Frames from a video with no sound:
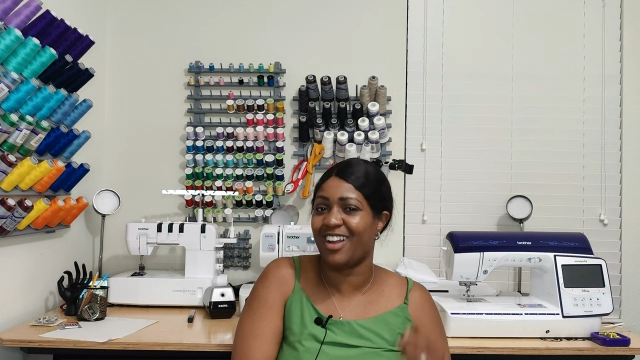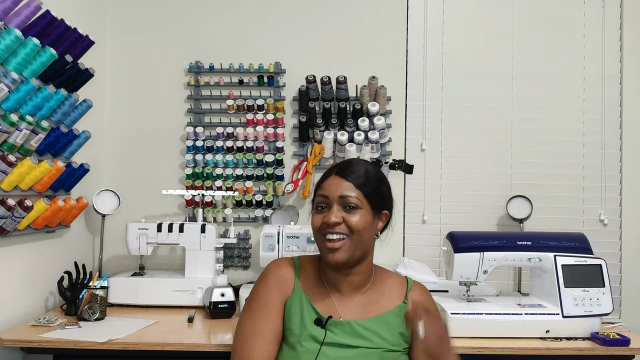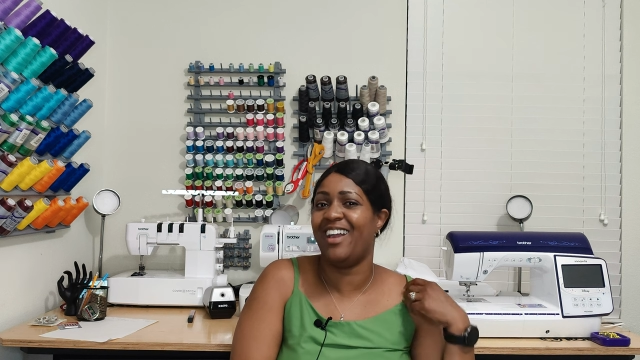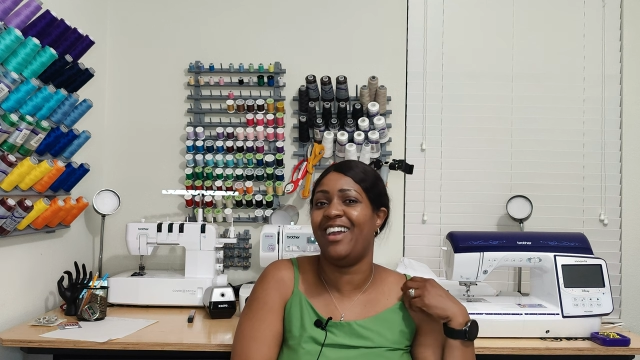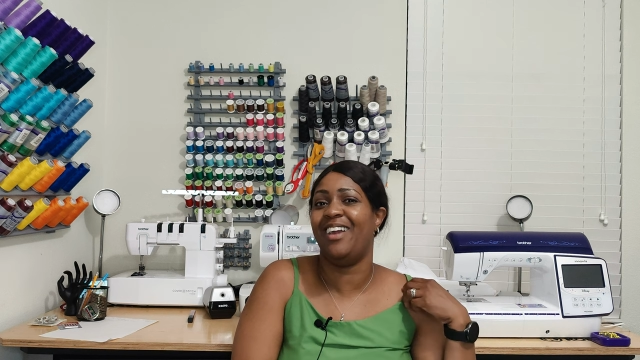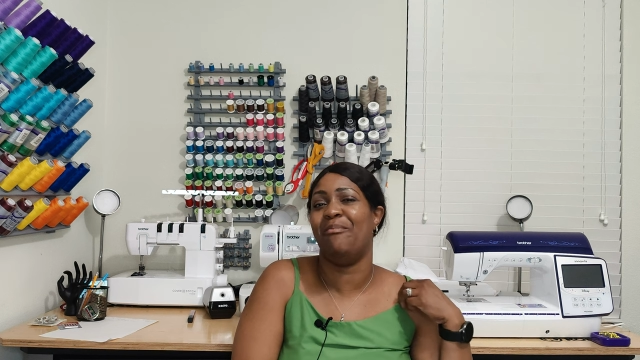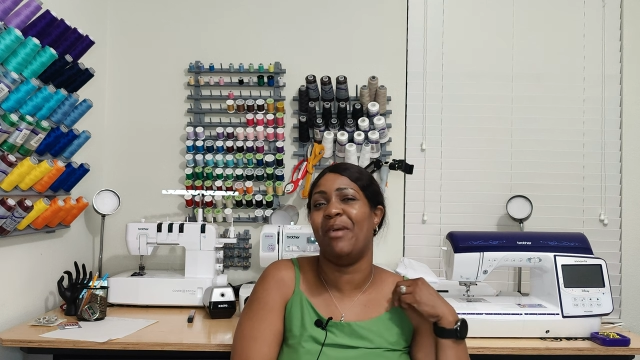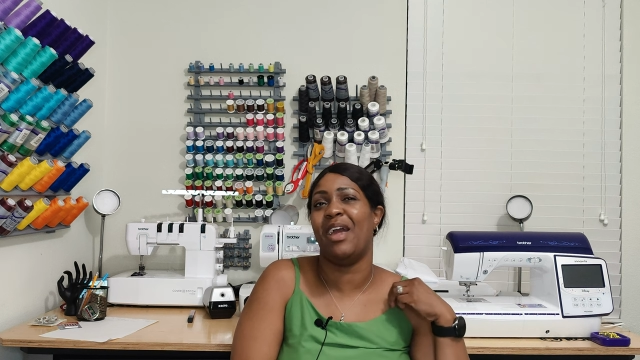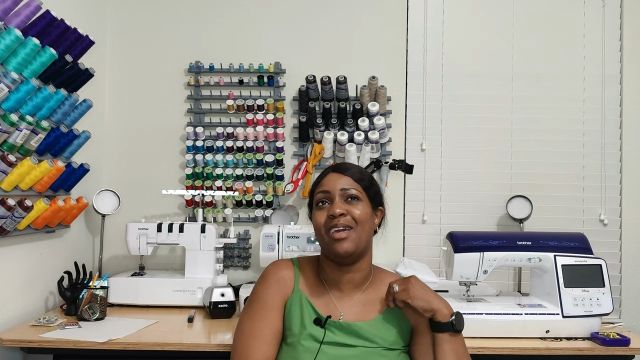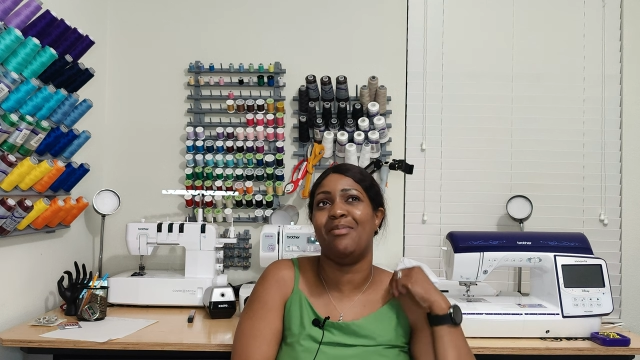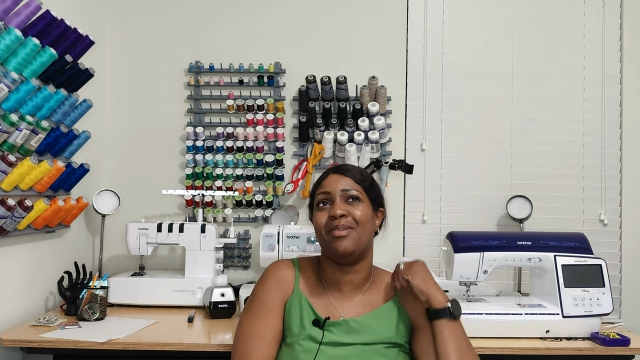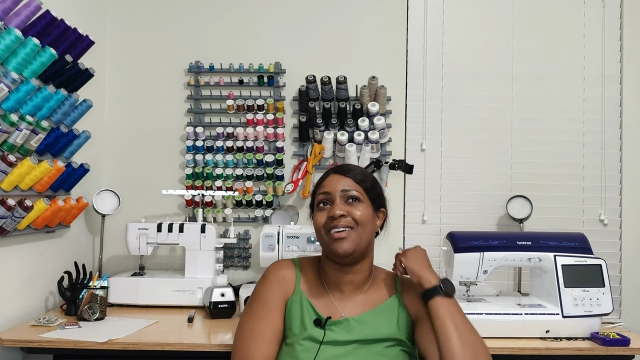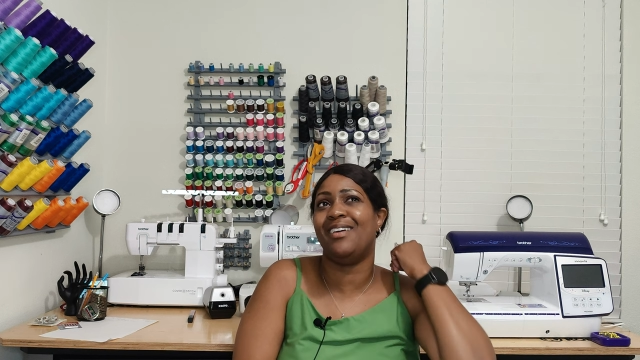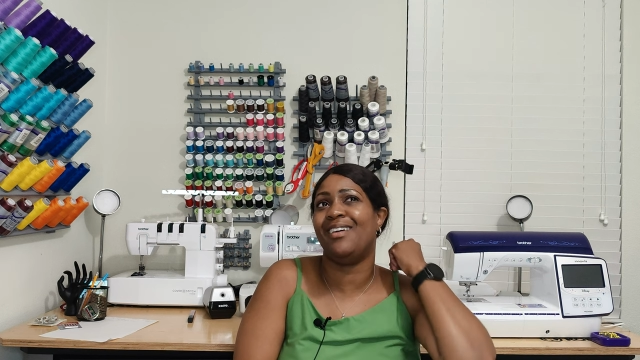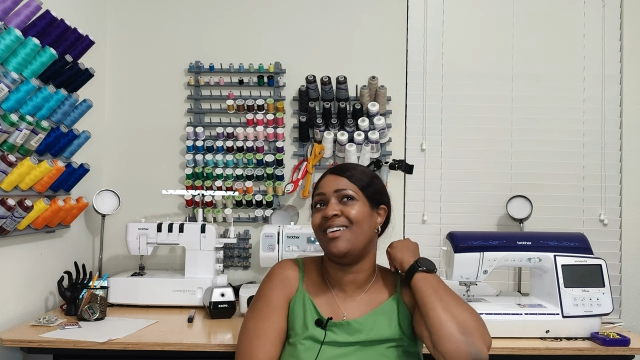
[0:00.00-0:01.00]
All right,
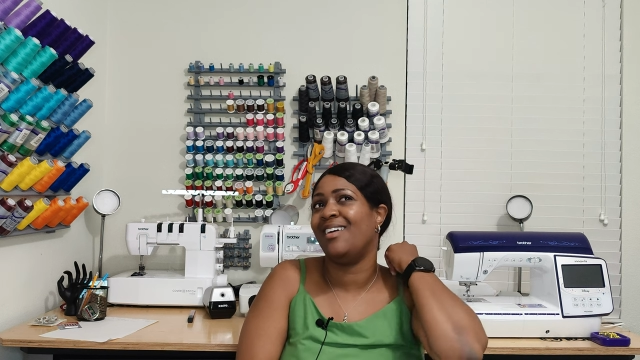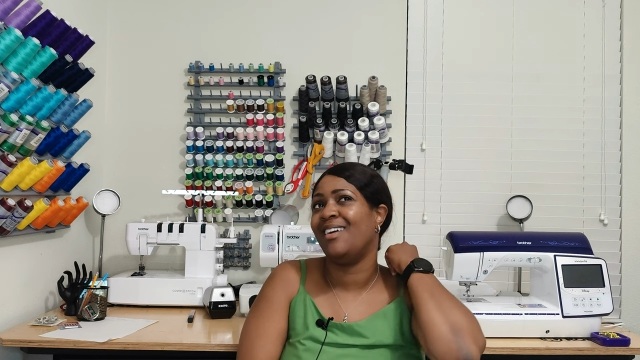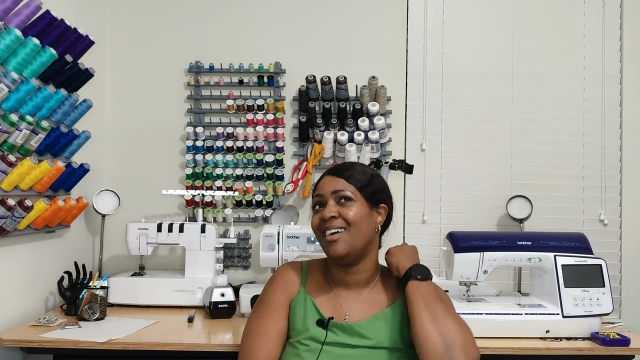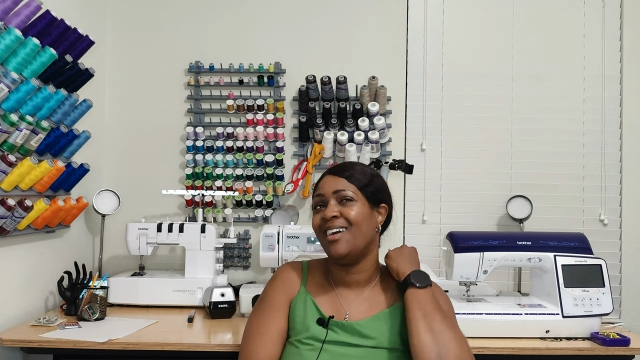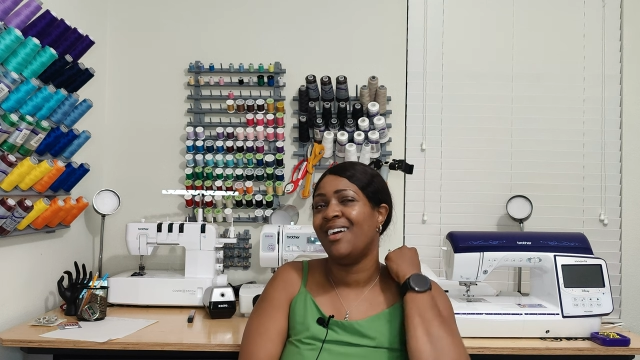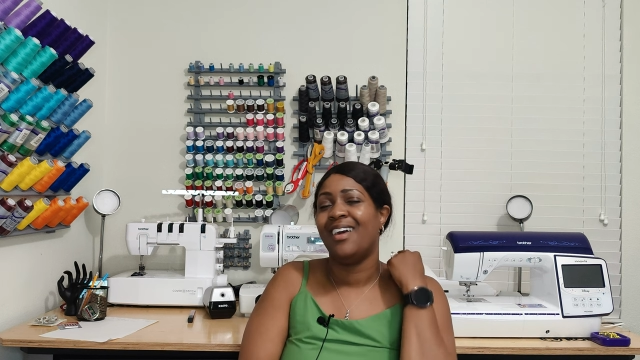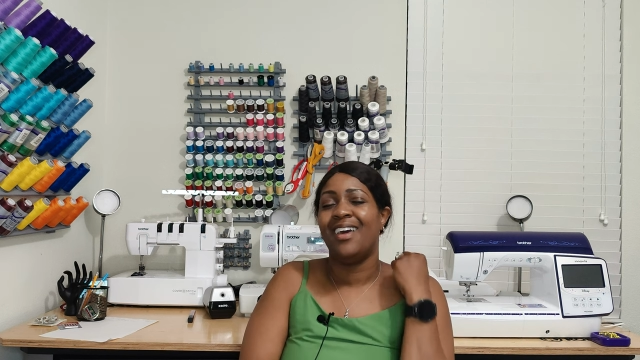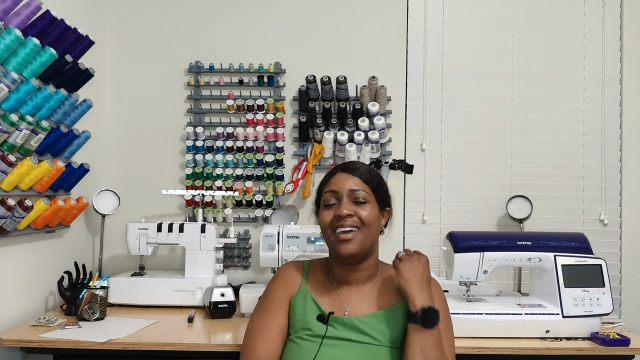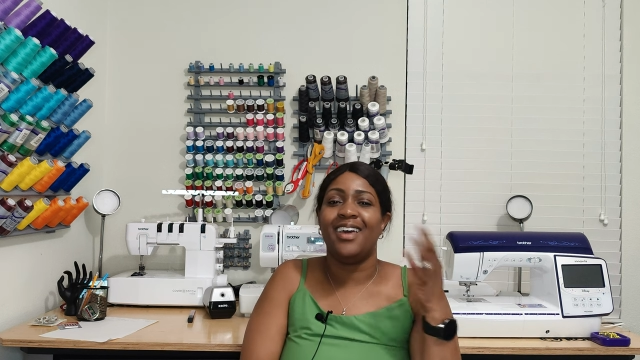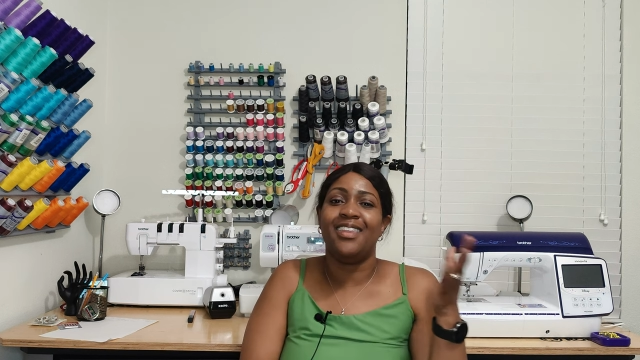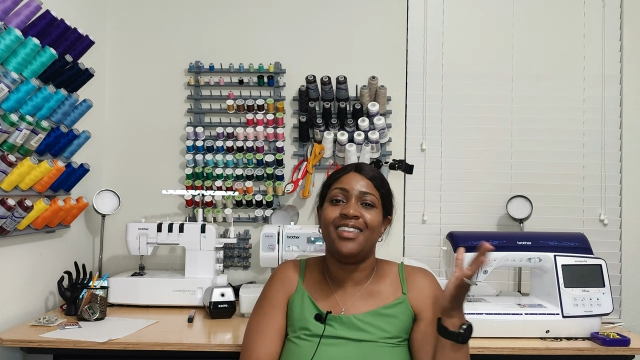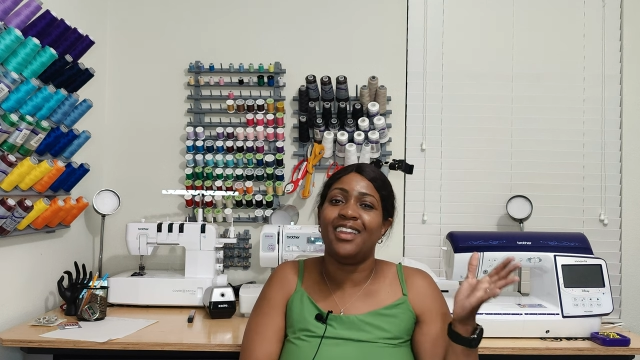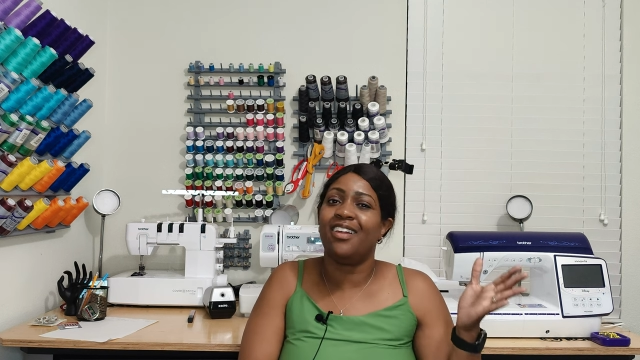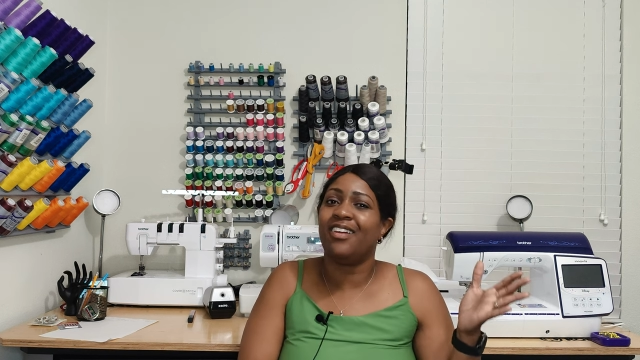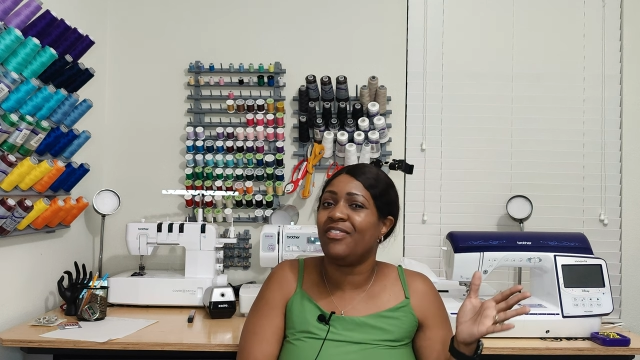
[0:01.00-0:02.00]
maybe
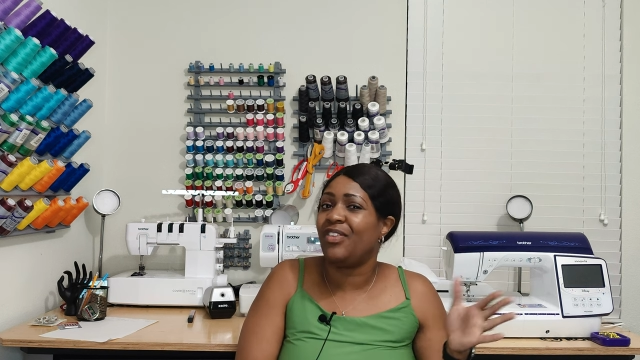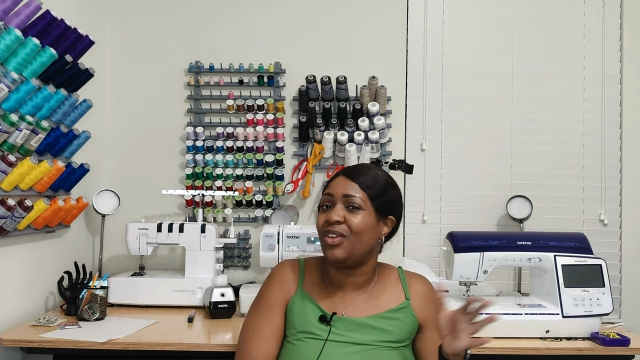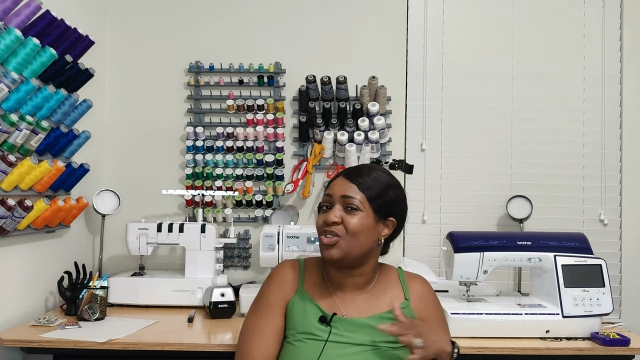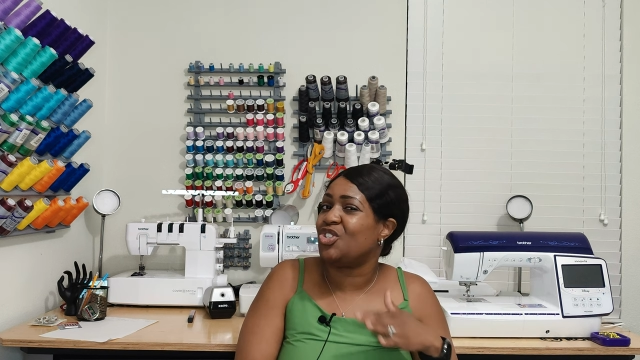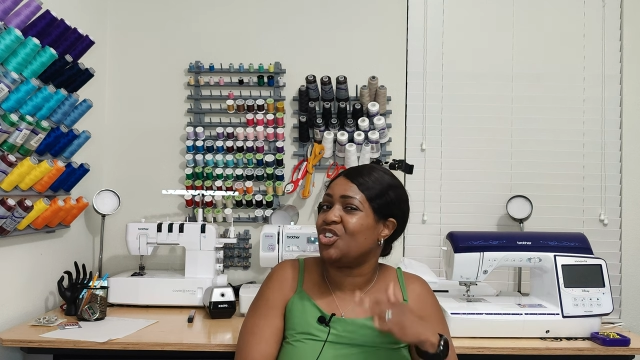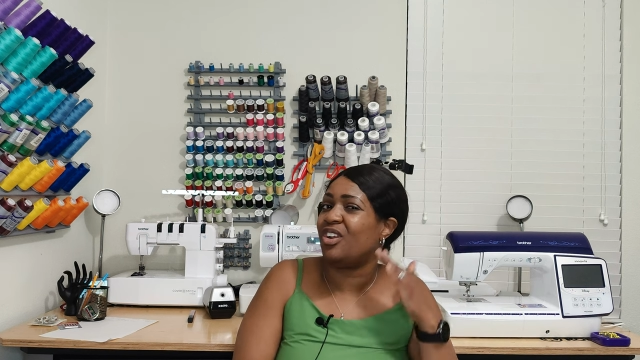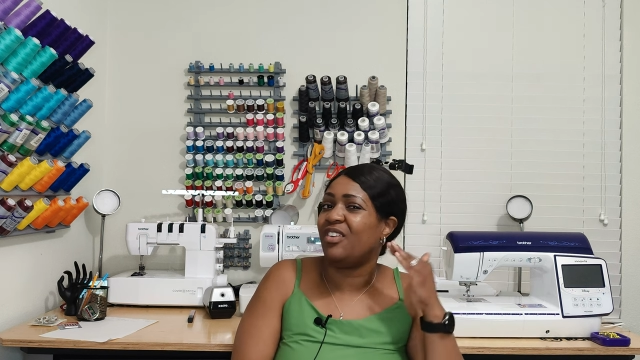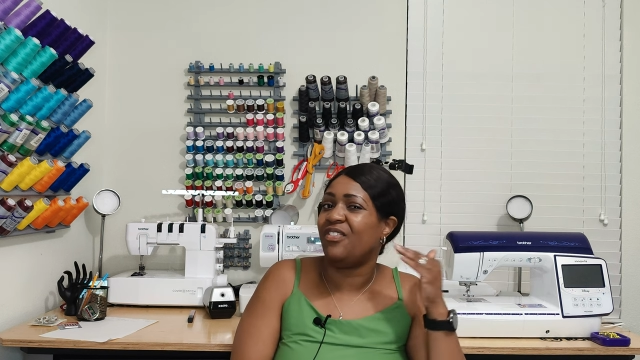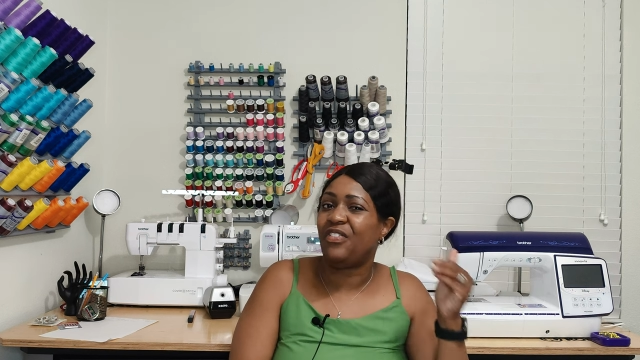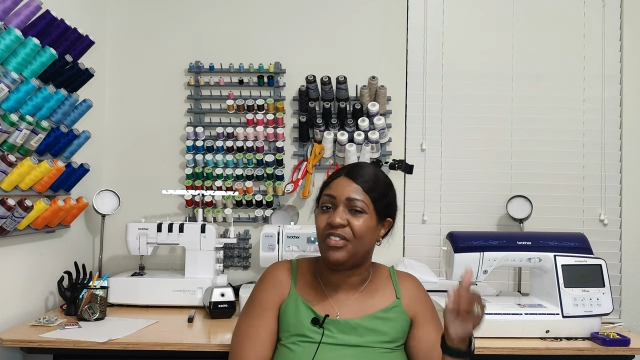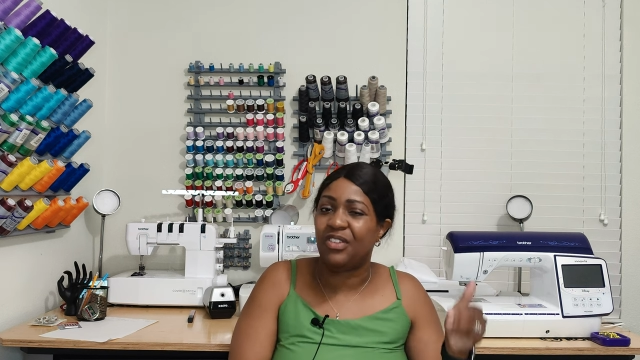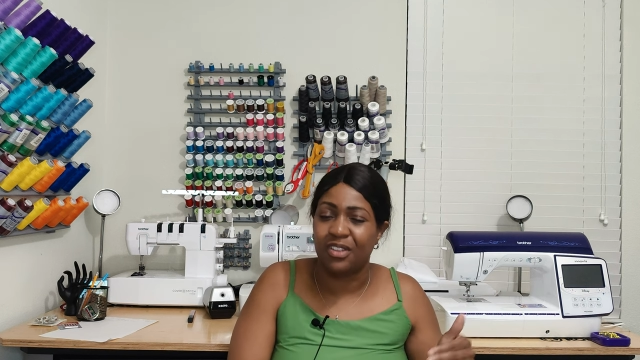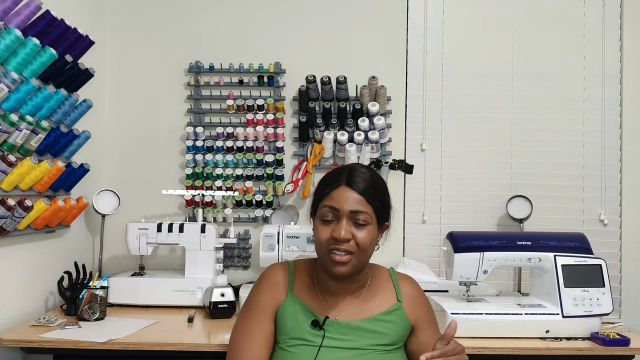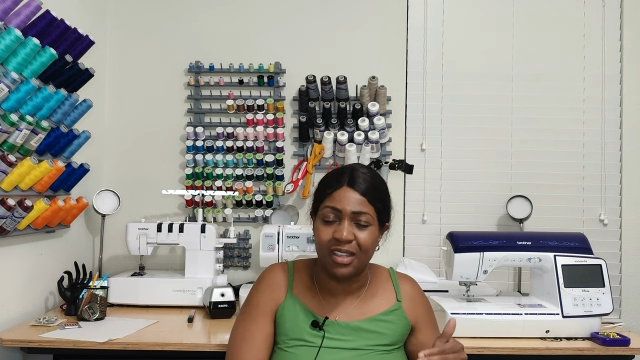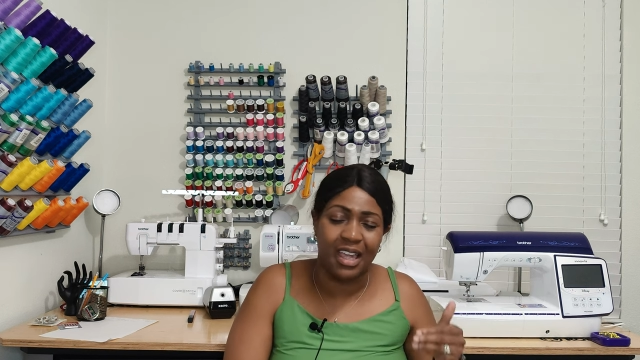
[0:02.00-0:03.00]
in the near future, in a
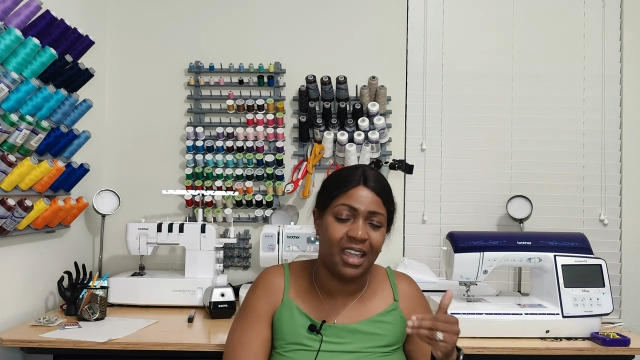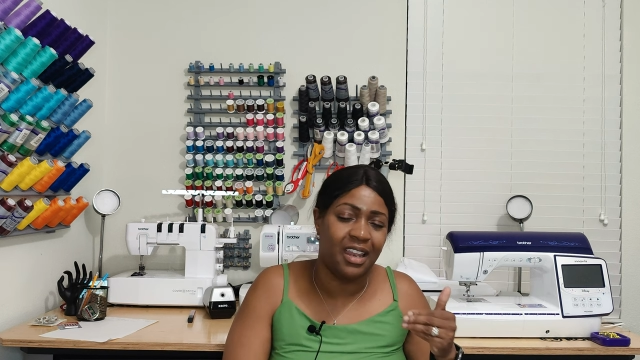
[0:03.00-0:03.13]
few,